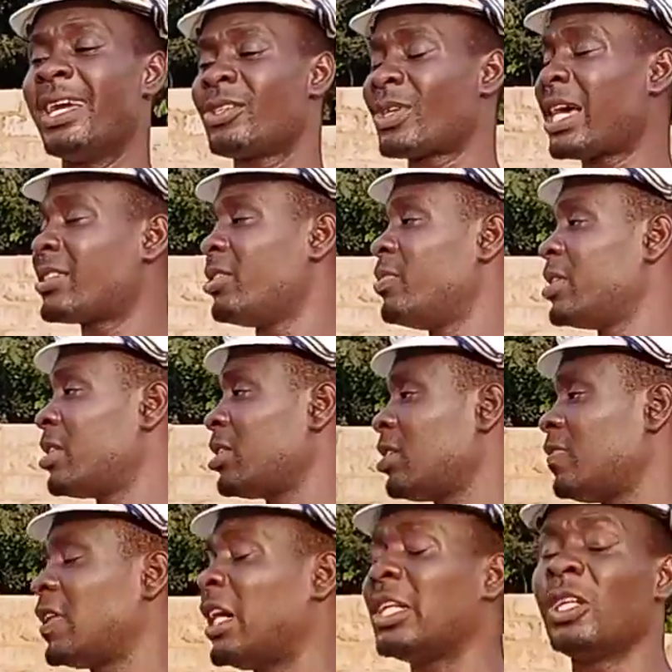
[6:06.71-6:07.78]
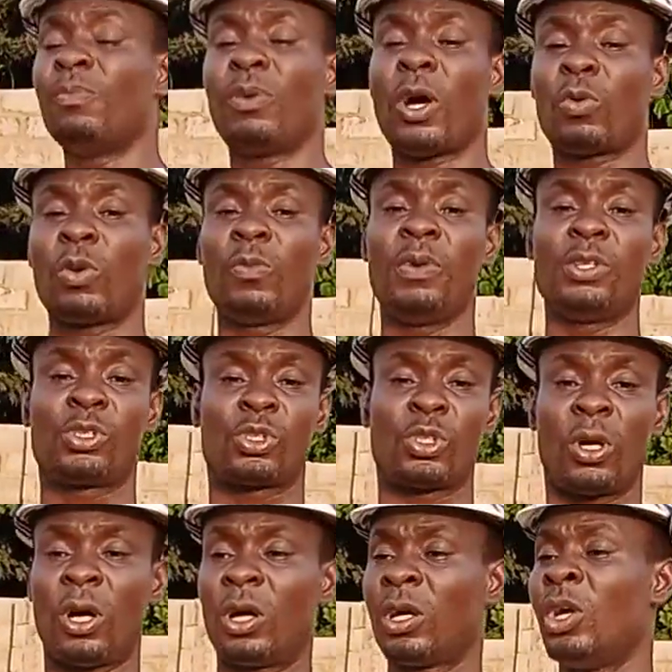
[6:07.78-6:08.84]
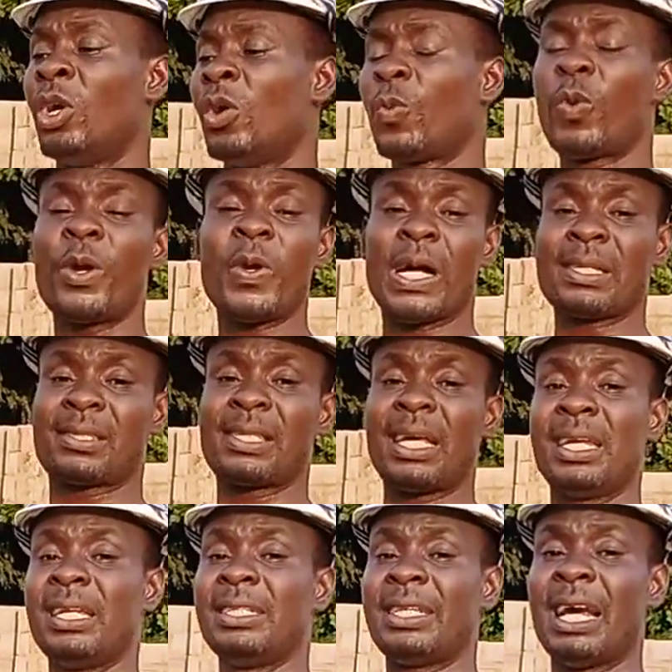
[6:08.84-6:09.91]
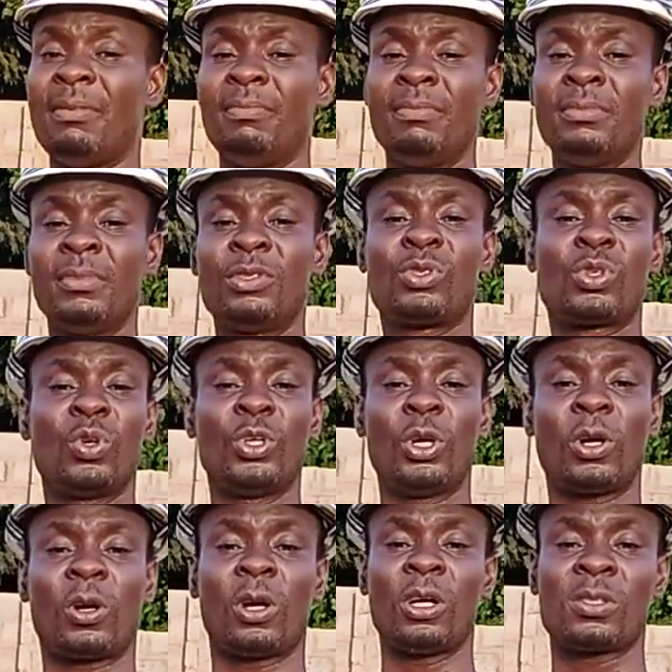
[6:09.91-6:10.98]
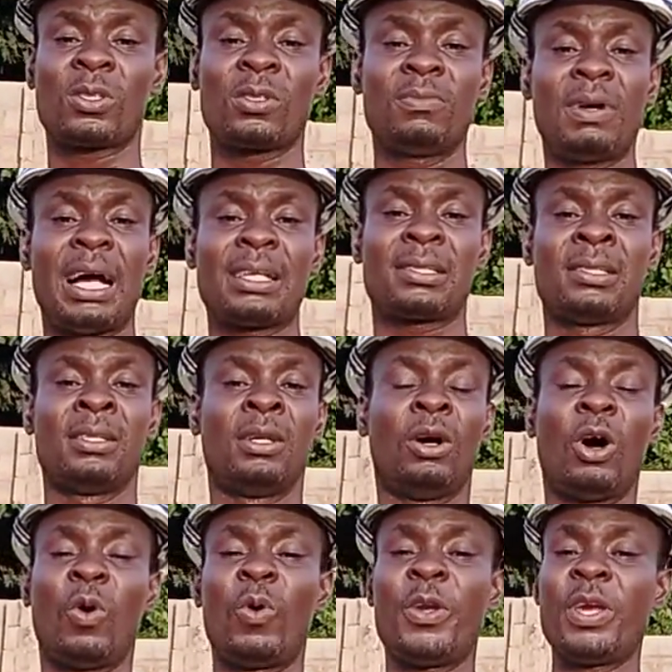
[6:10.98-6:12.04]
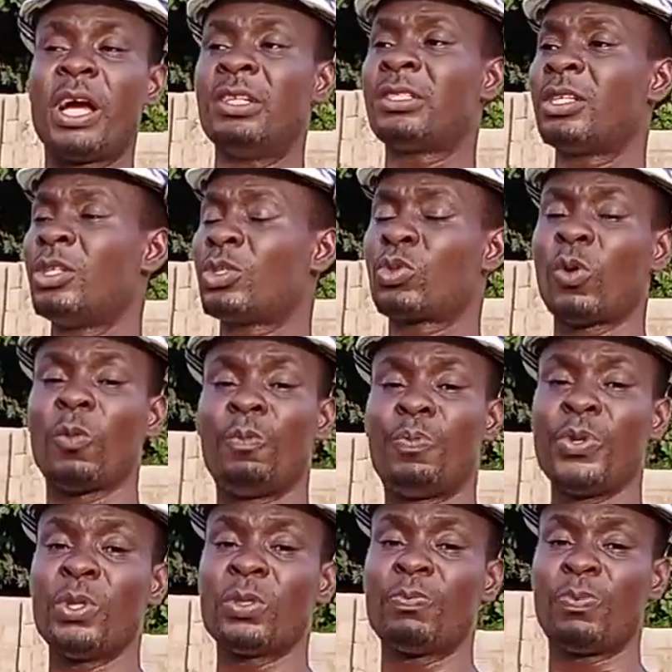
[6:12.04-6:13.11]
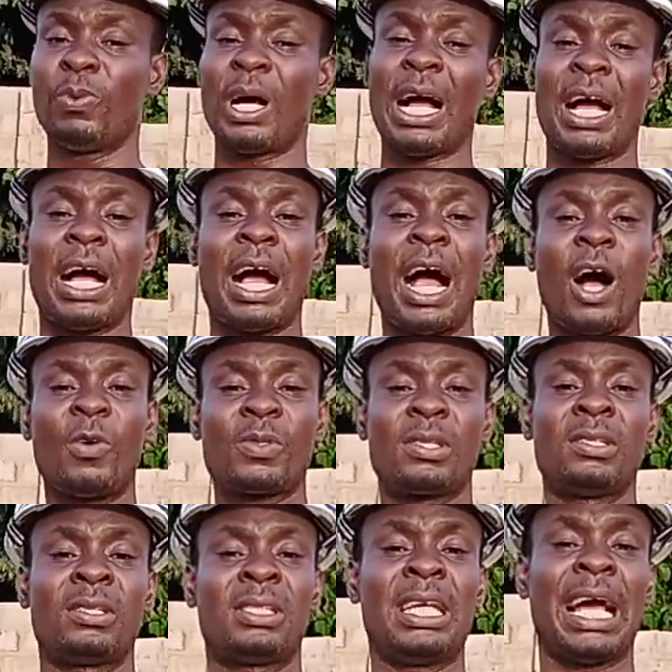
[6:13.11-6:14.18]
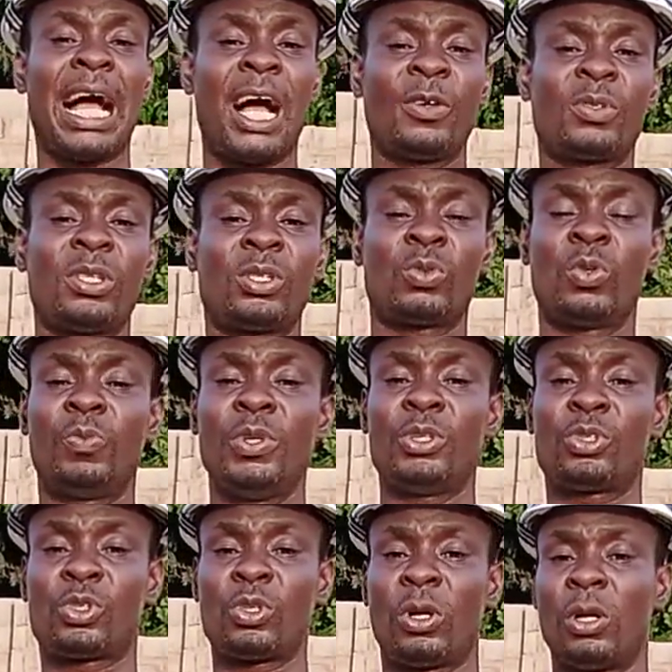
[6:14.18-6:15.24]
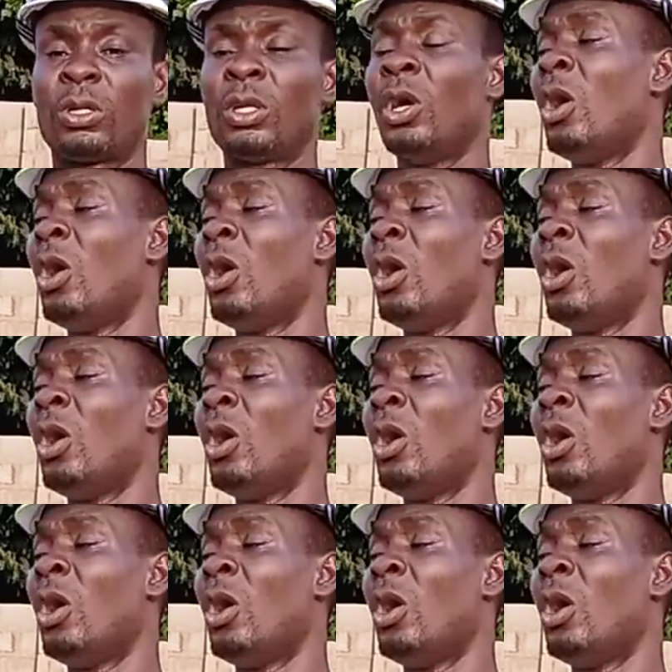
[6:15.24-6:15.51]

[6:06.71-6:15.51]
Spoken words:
So as a result of that, the block will be strong when you are selling them to your customers or when you are using it to build houses. The houses will be strong.